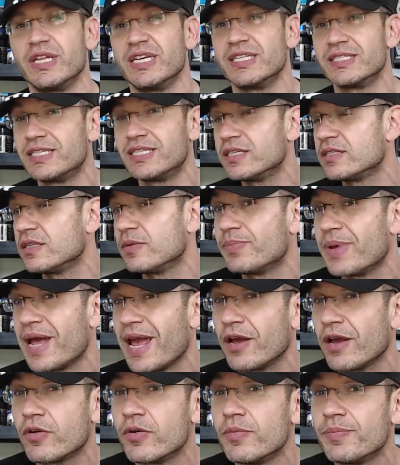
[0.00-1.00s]
Is this a
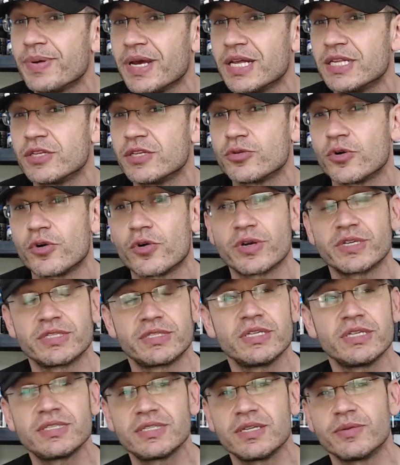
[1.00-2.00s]
bang competitor? Is
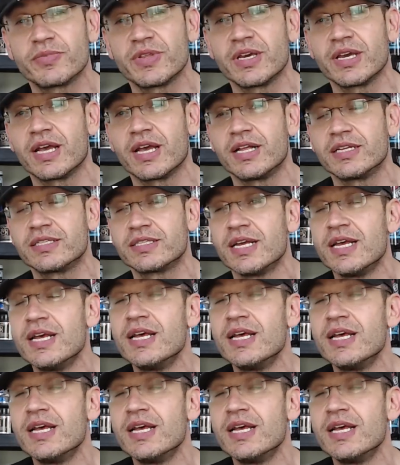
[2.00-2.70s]
this something else?